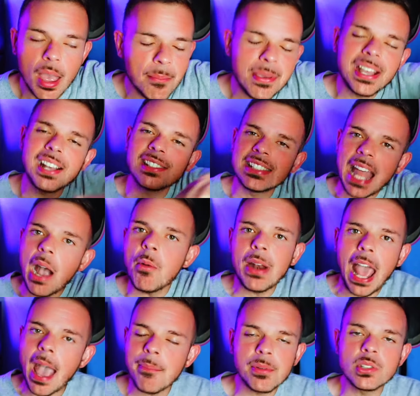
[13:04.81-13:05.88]
Because now what
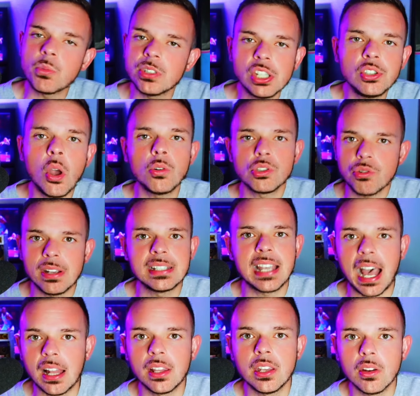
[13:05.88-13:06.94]
happens when you don't trade
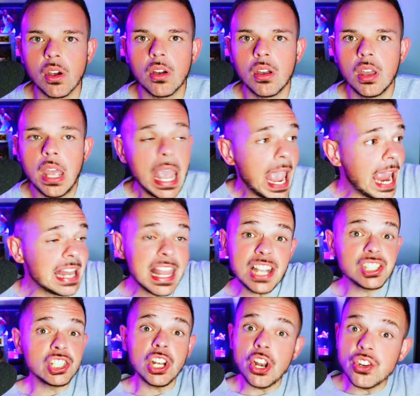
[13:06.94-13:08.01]
Tyler Hero? And they
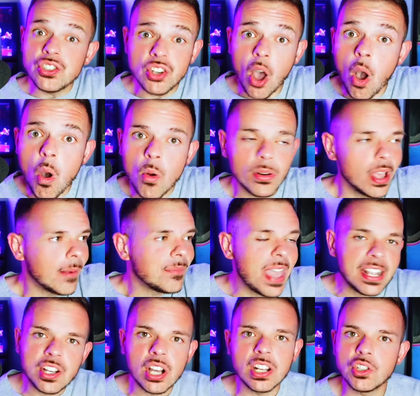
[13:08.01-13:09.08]
should have known
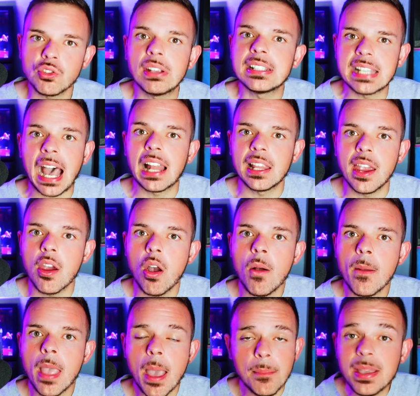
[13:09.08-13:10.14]
they couldn't trade Tyler
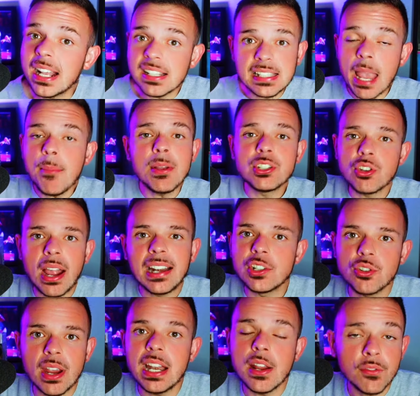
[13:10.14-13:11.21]
Hero because they've been trying to
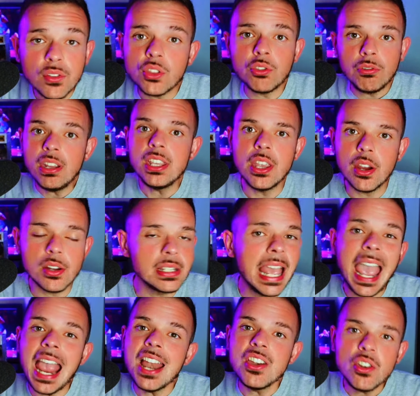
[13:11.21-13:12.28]
trade him for 3 years
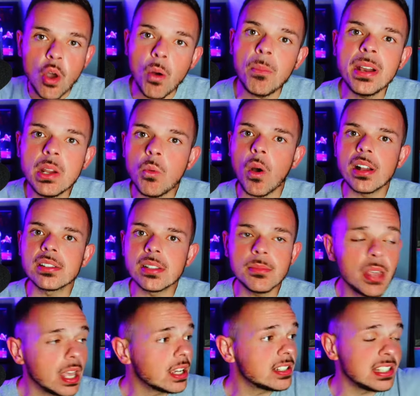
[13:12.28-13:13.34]
and nobody wants
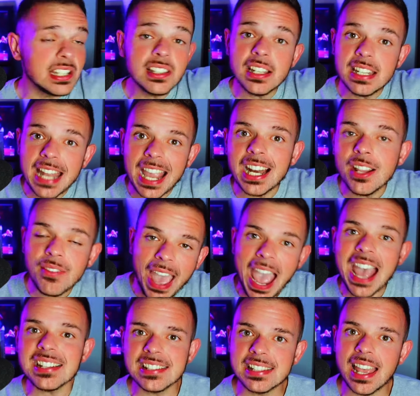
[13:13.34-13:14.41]
him because he's a negative
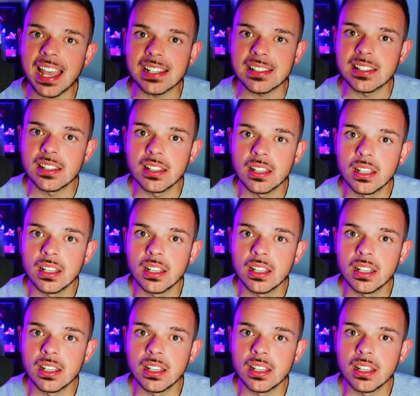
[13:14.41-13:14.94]
asset.